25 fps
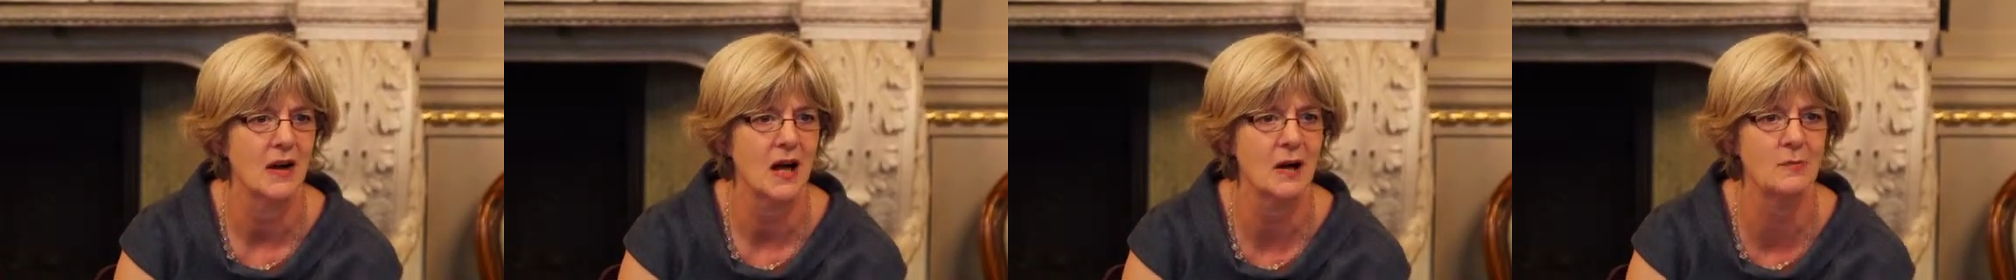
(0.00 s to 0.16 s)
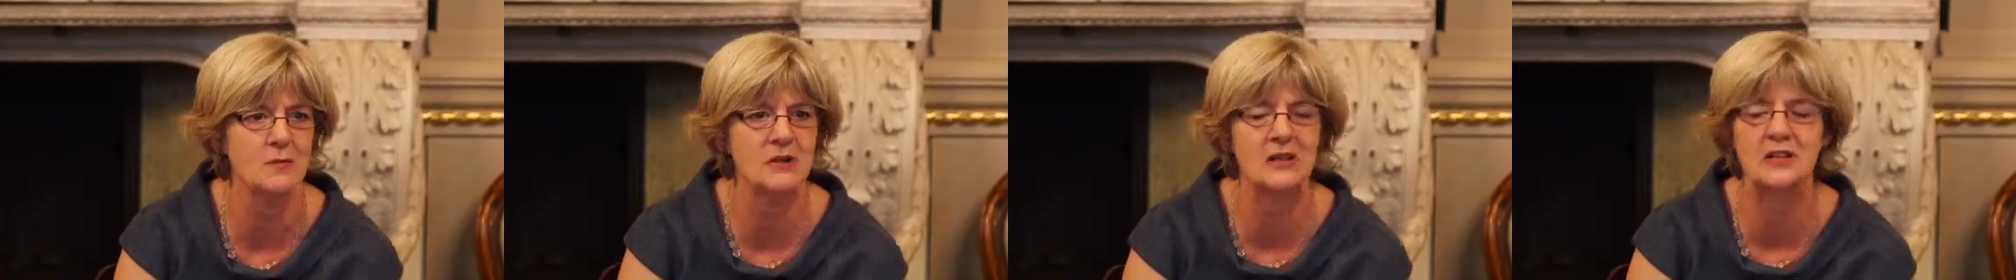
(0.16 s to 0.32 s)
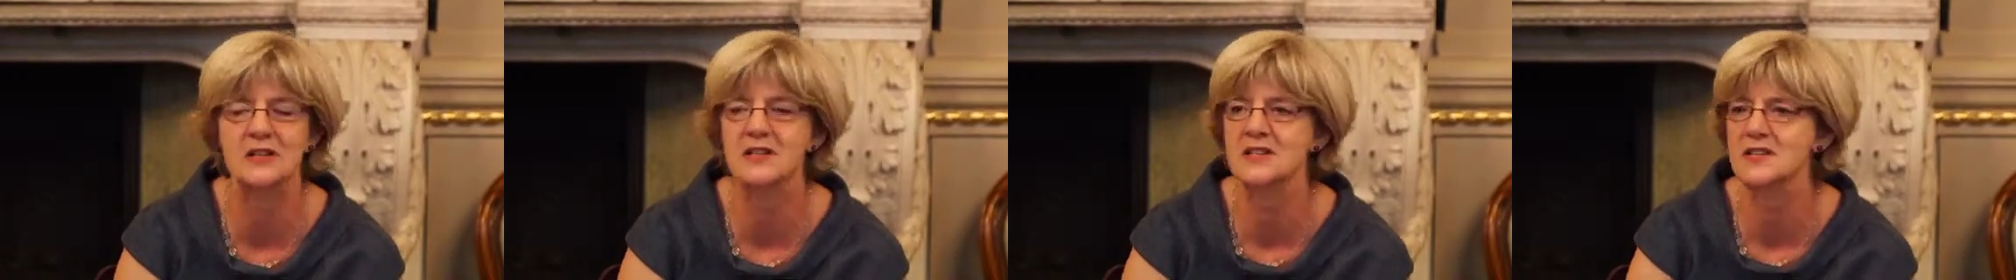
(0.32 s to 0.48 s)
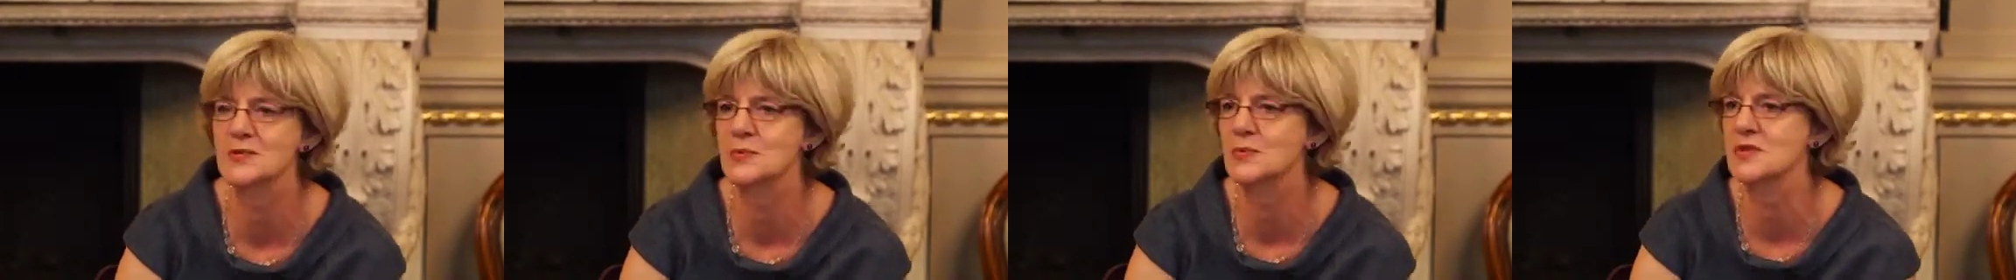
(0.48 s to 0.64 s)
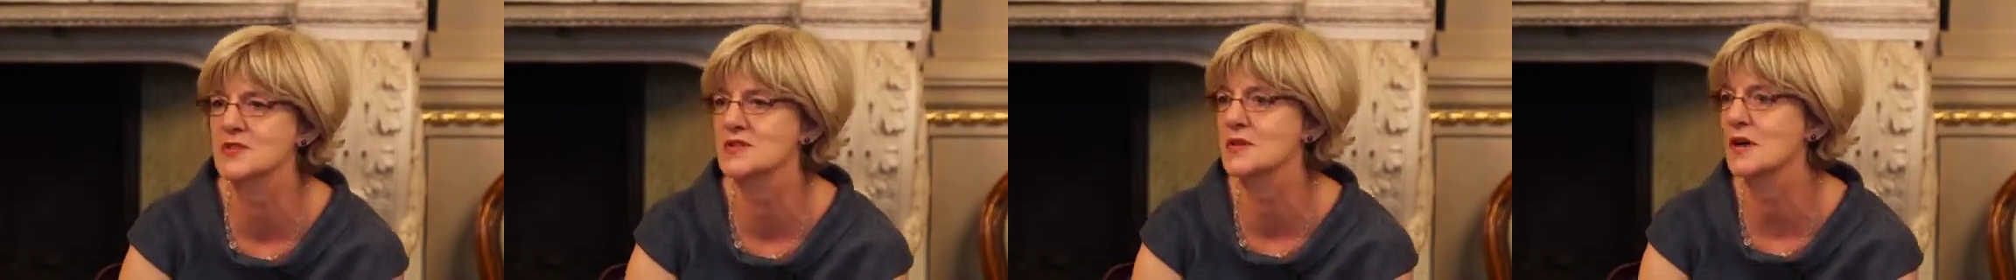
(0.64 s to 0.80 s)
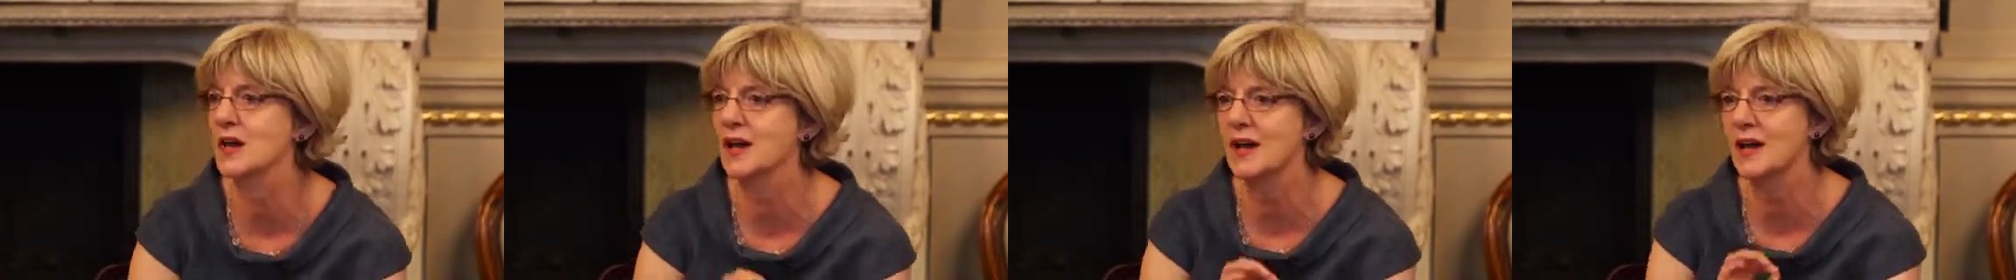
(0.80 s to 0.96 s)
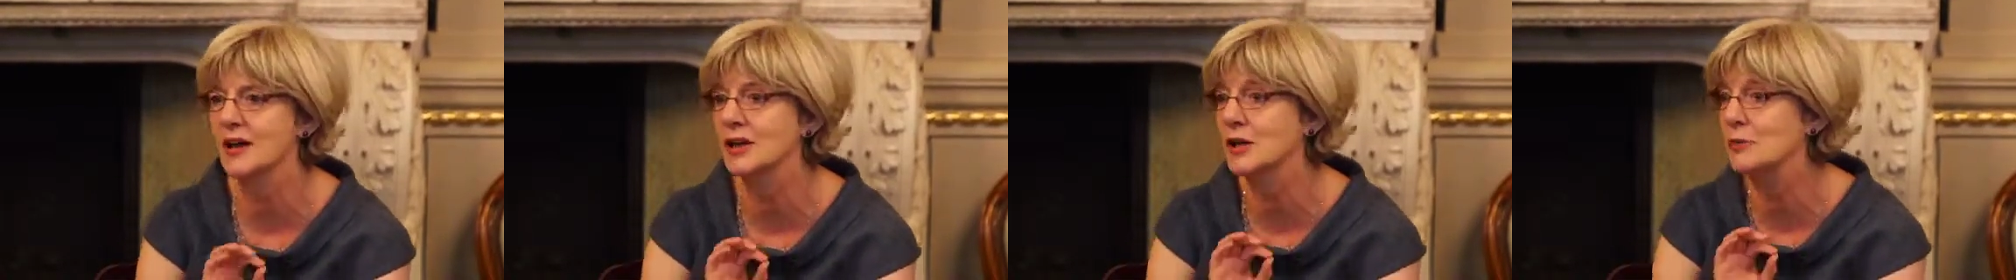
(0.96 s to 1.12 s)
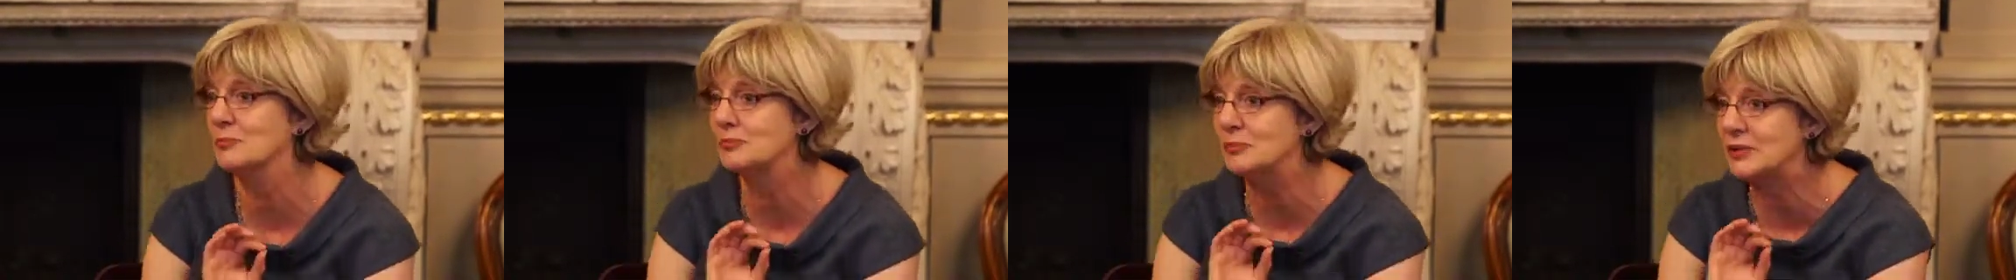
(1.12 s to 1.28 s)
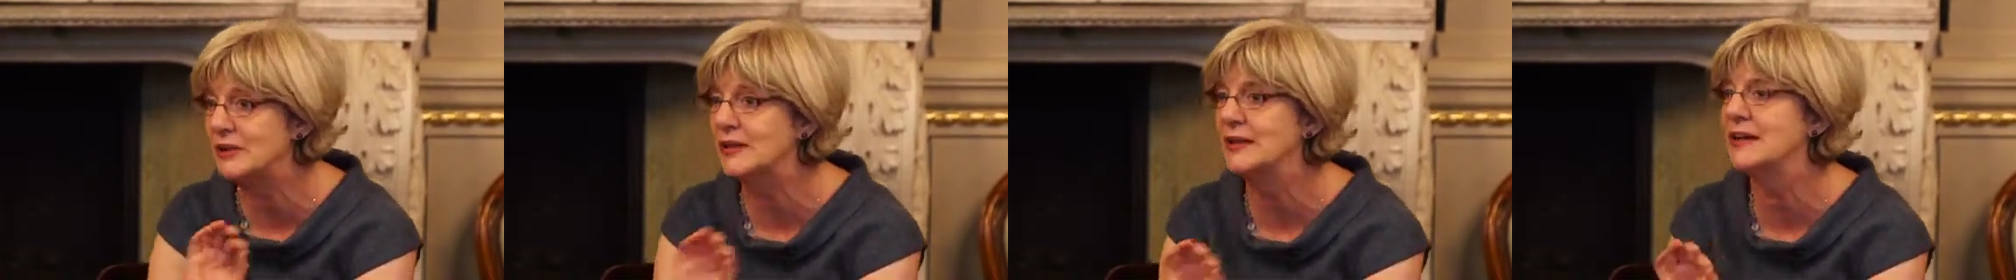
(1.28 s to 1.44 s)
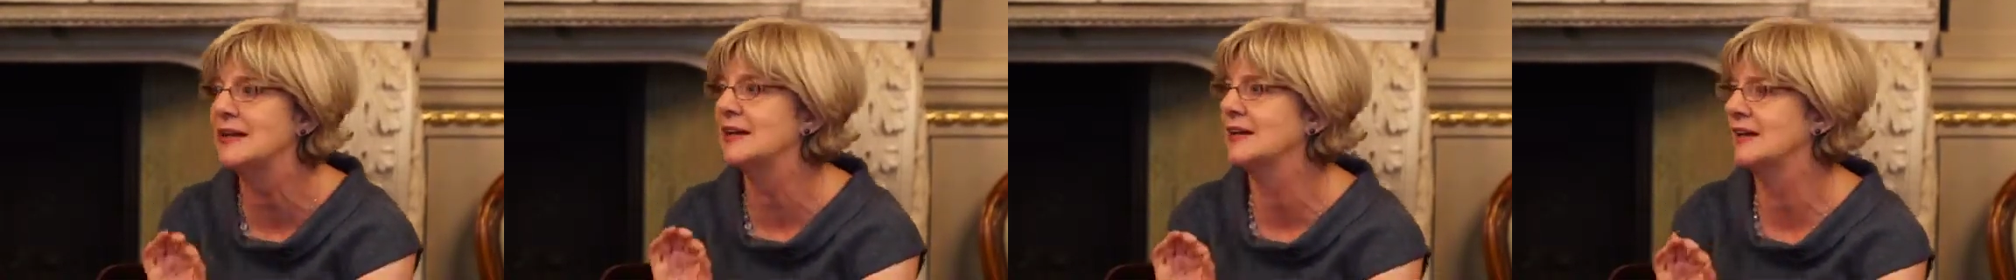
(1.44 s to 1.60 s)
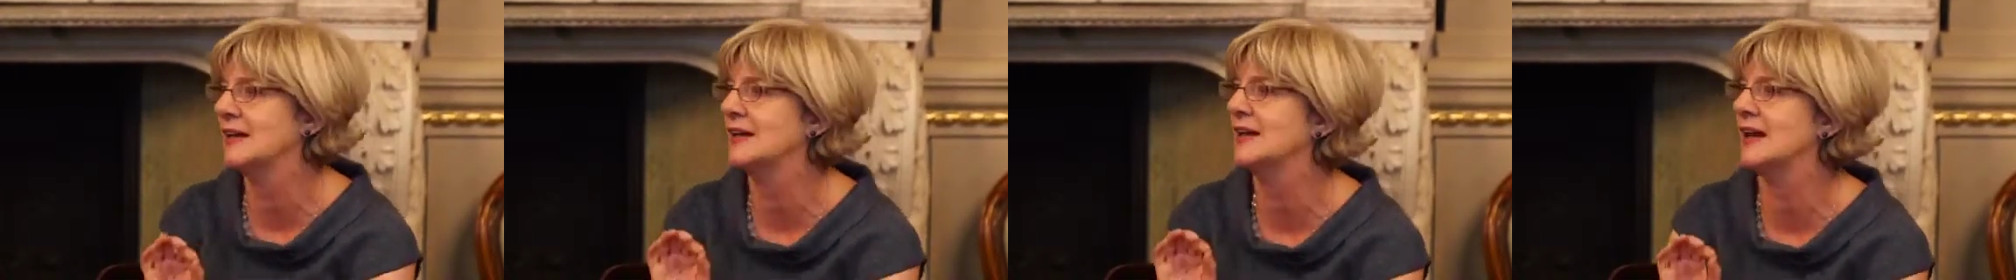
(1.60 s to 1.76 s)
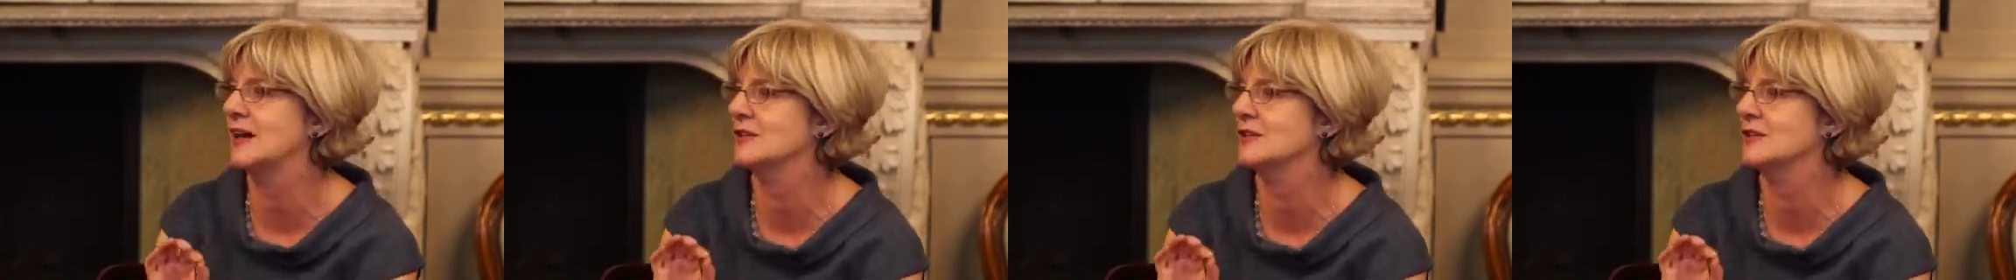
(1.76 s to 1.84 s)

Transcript: I mean, this was completely